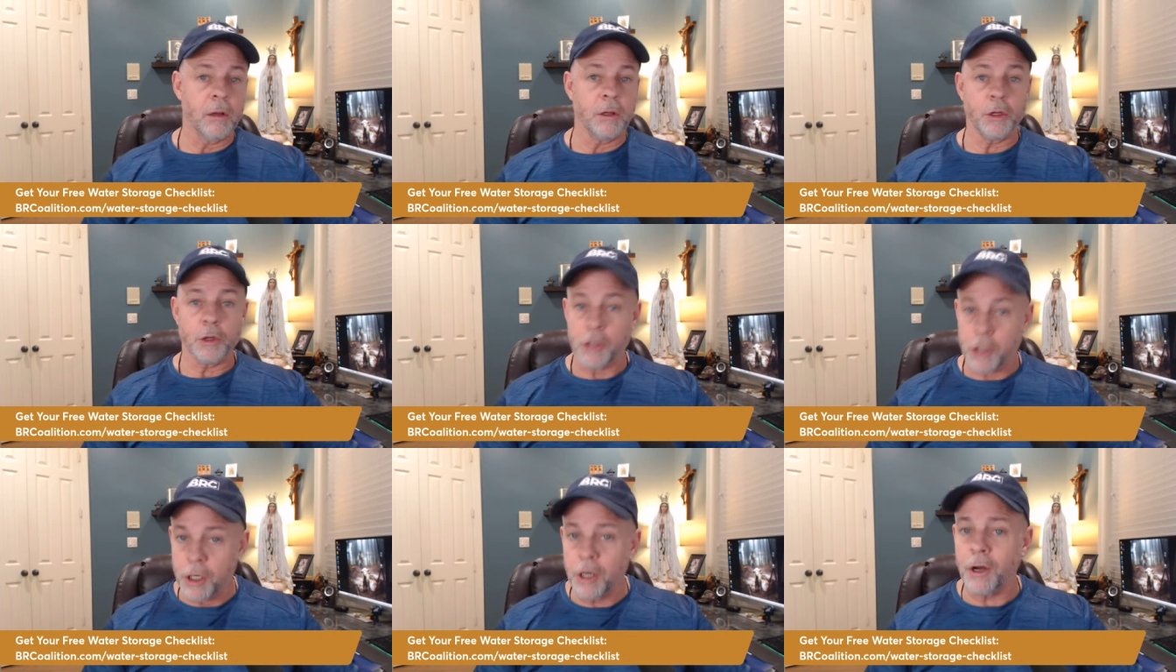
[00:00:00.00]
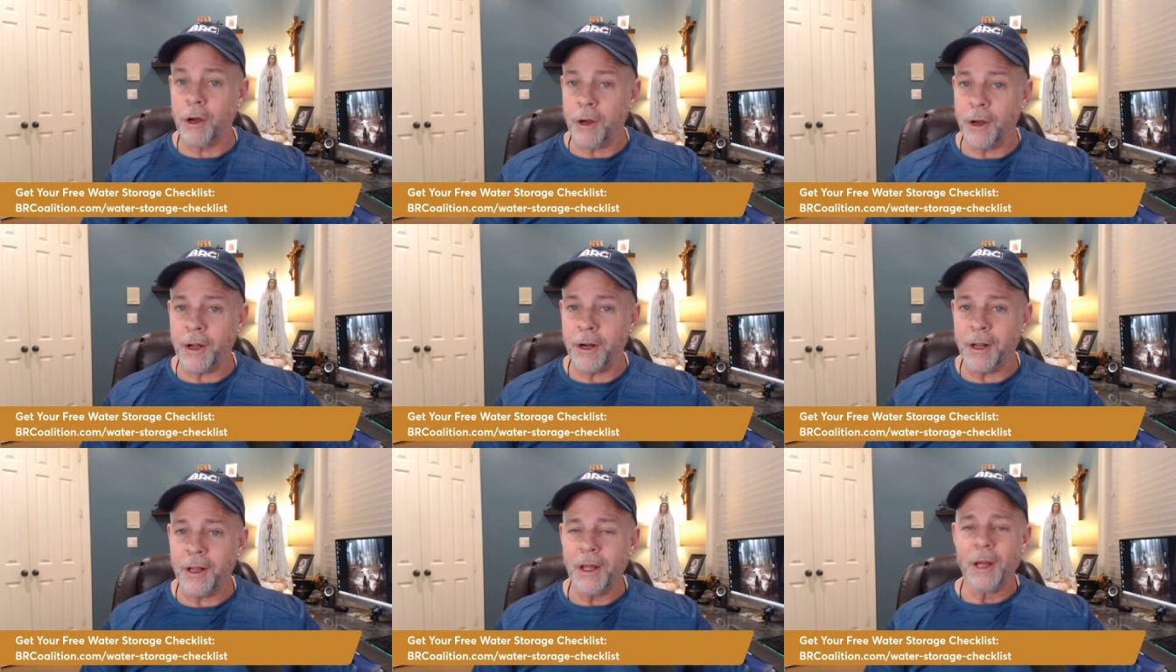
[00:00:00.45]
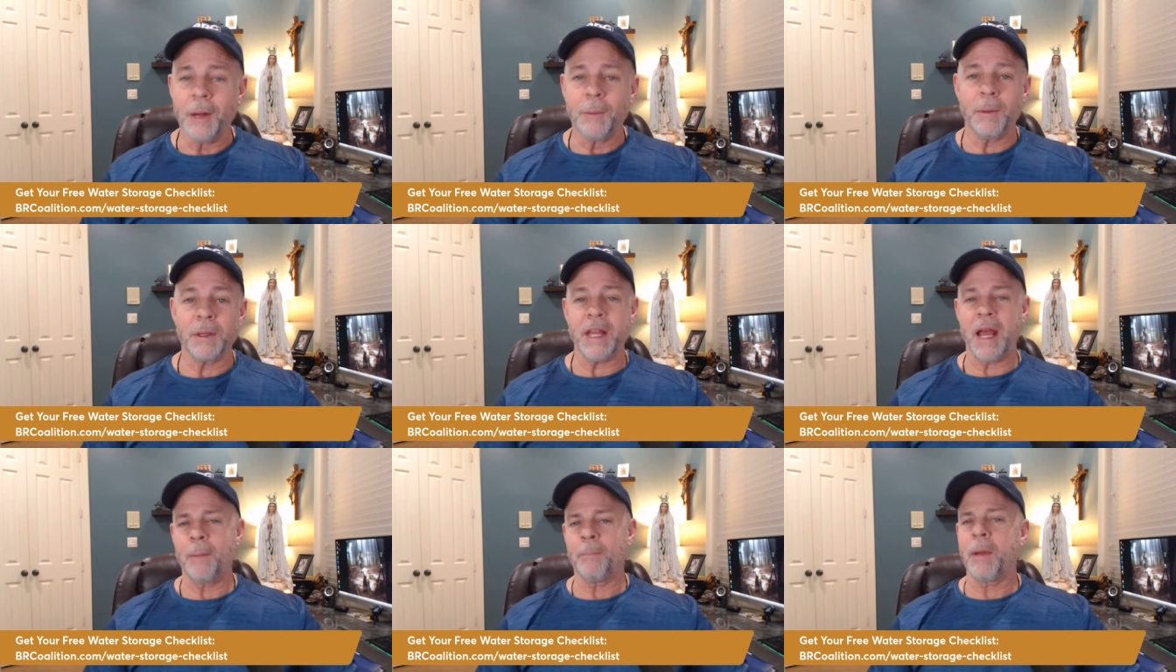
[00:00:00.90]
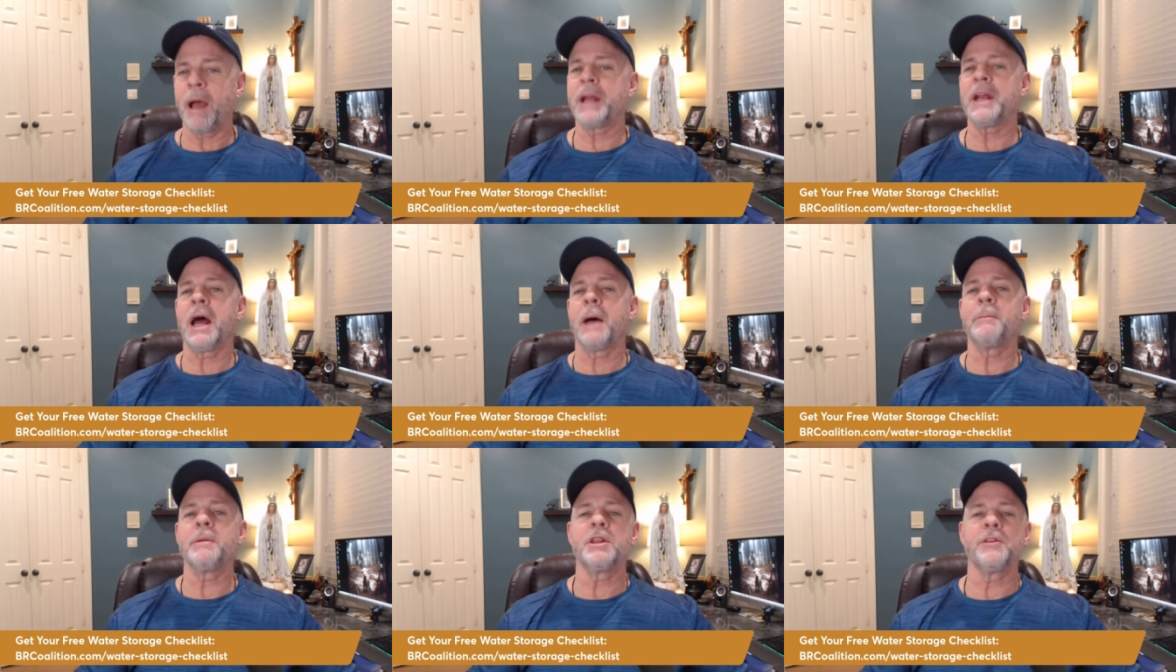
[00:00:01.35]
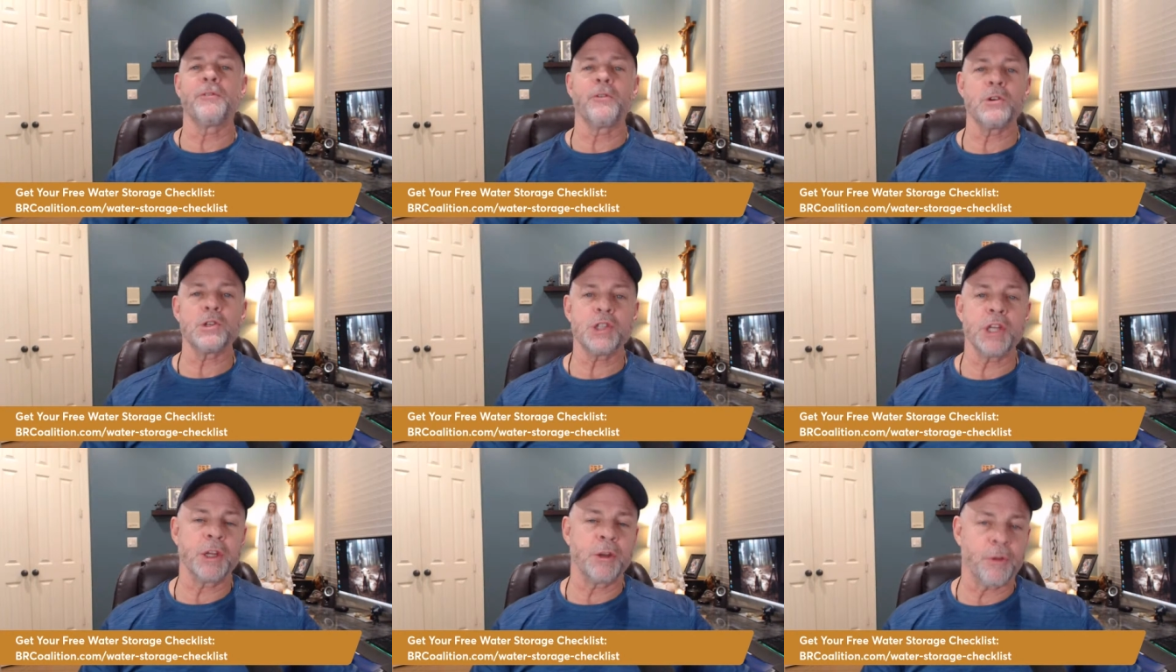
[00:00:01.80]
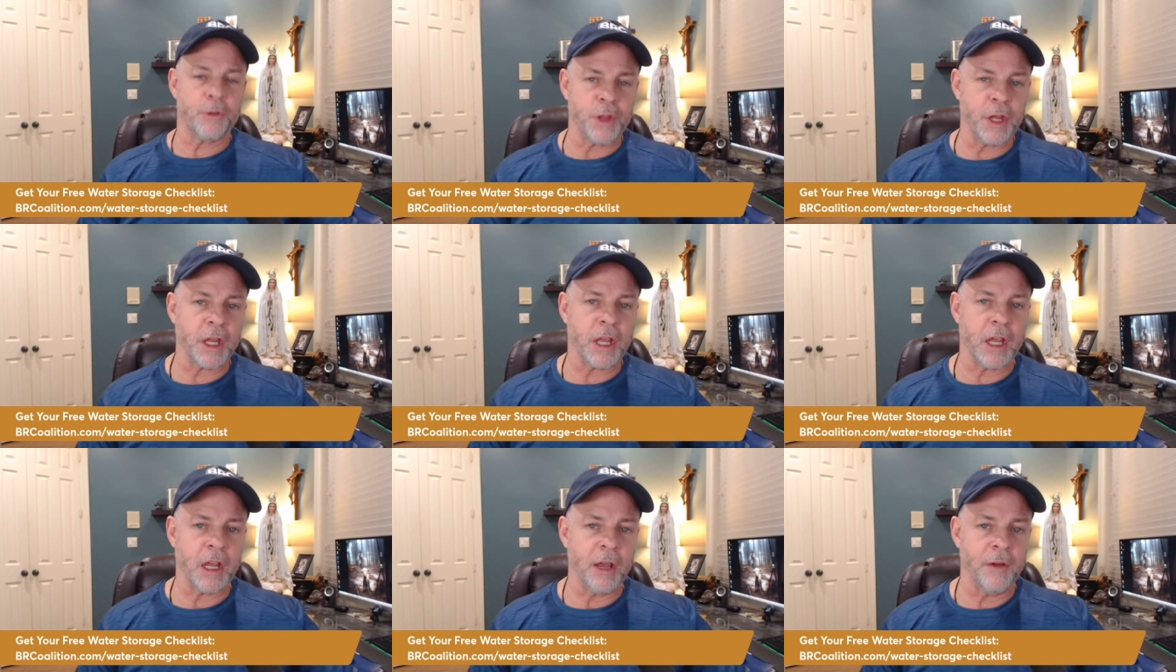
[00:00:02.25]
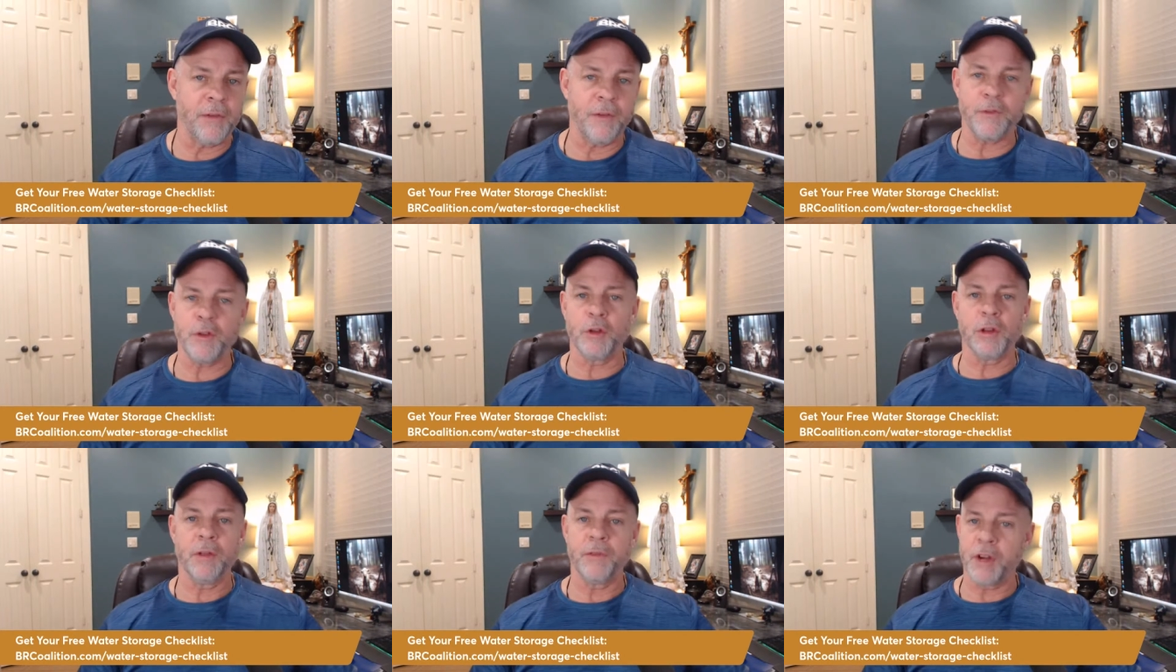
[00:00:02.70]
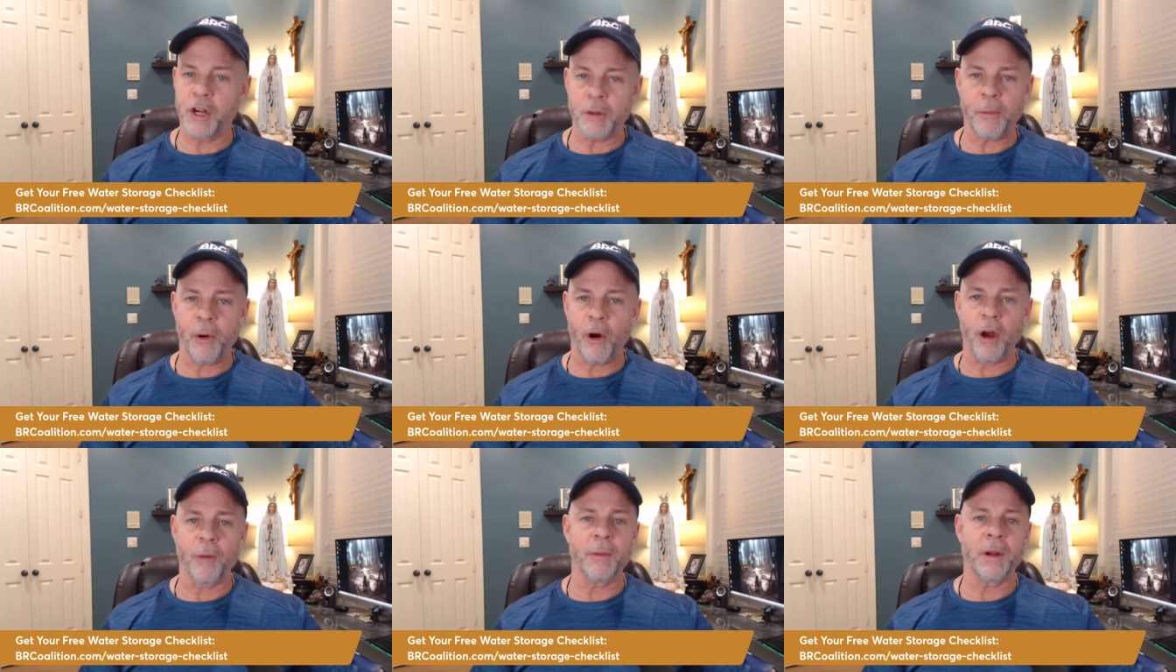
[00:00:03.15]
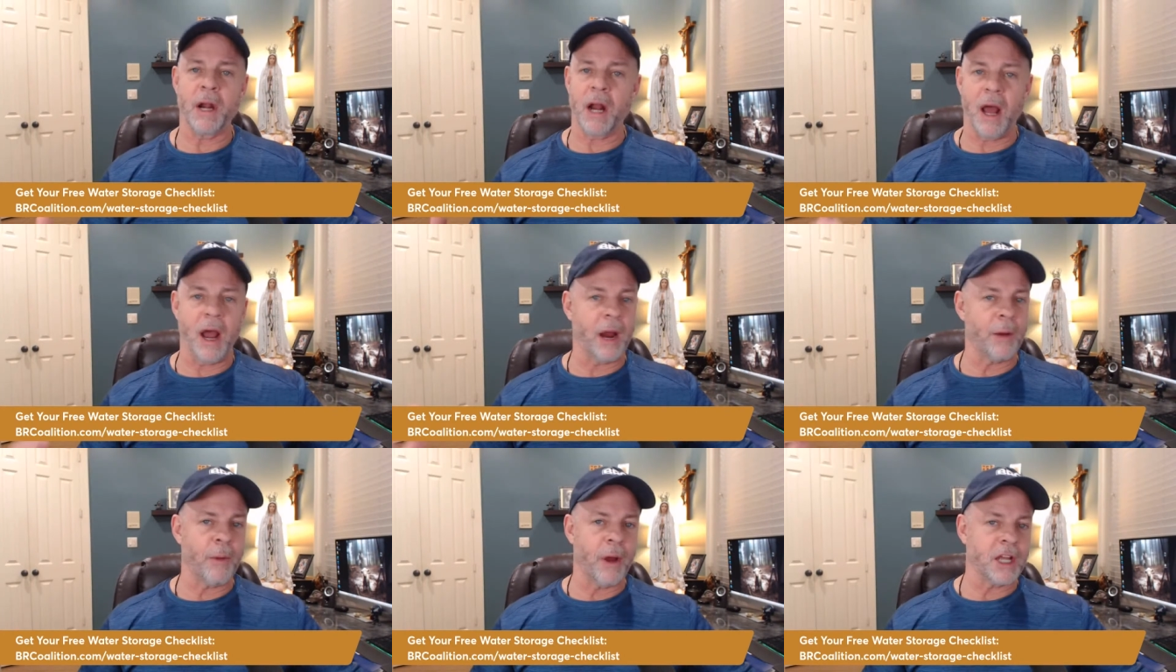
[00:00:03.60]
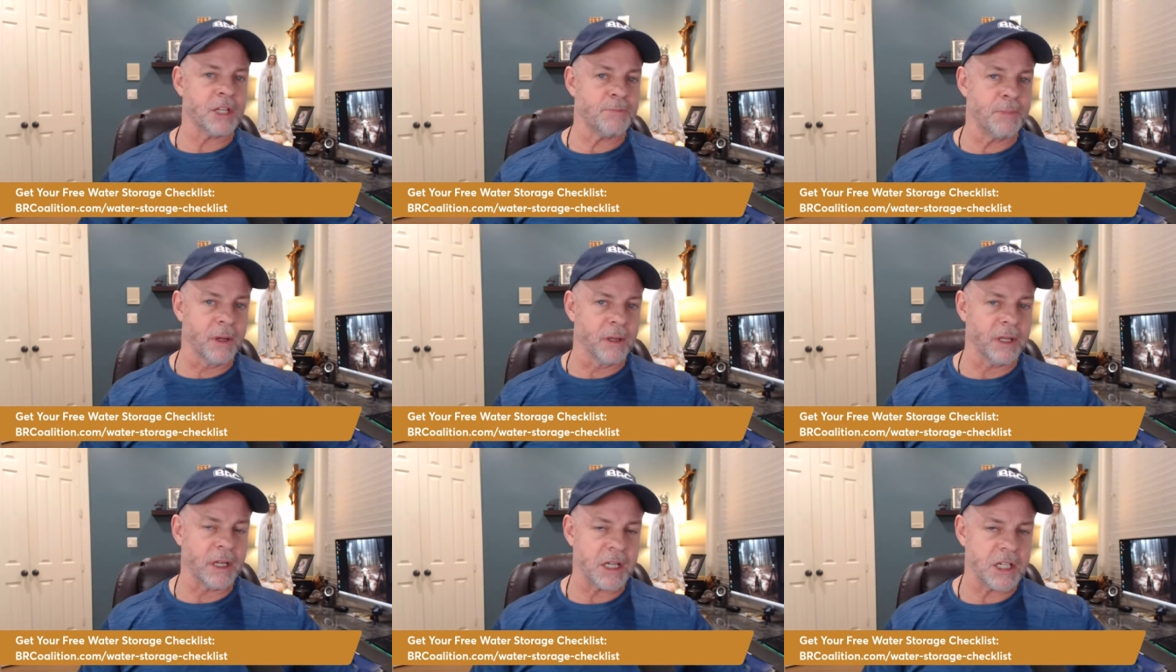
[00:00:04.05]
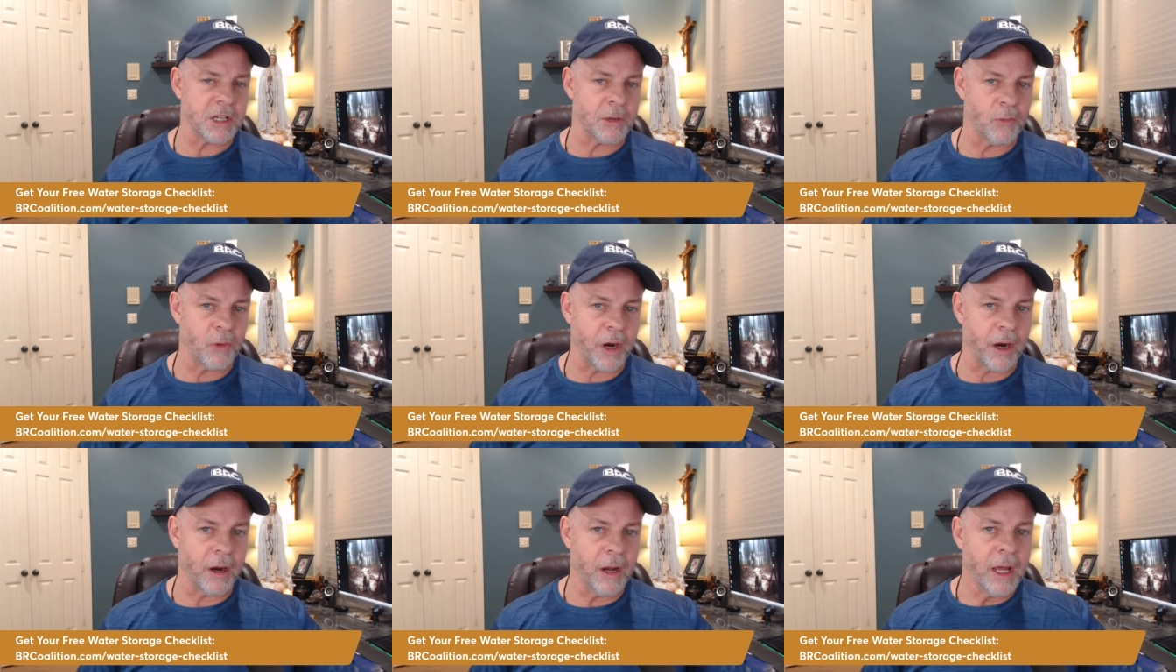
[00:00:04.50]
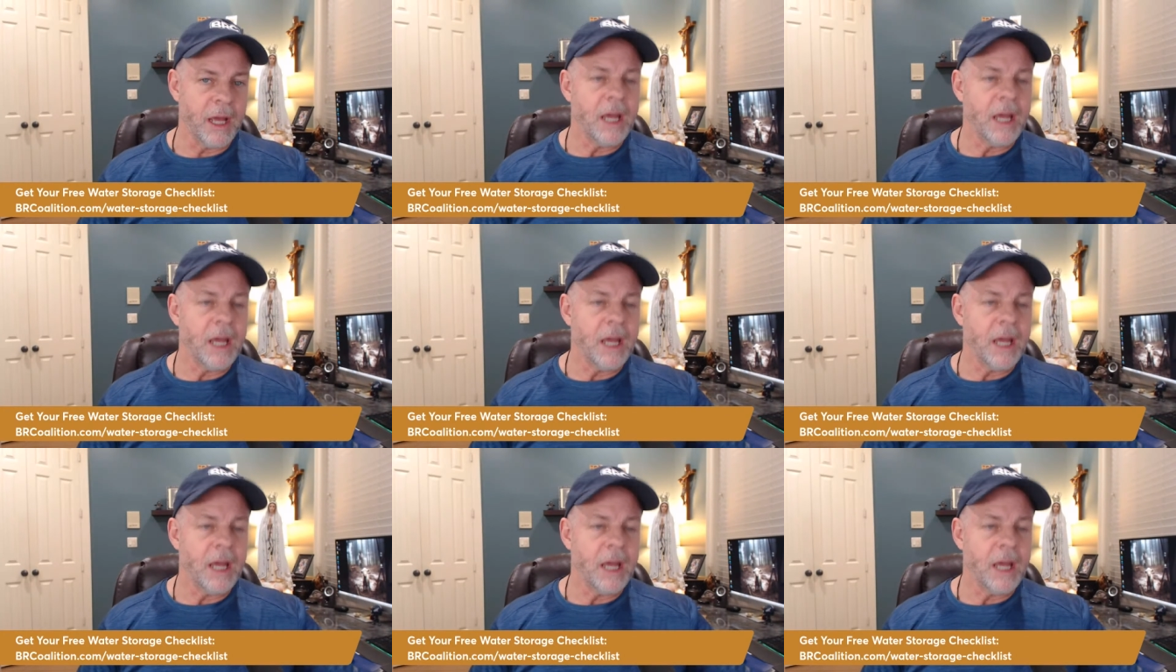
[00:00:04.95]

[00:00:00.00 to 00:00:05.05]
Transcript: You could, but that might not be the first thing you're thinking of if you live in an apartment in a high-rise building somewhere.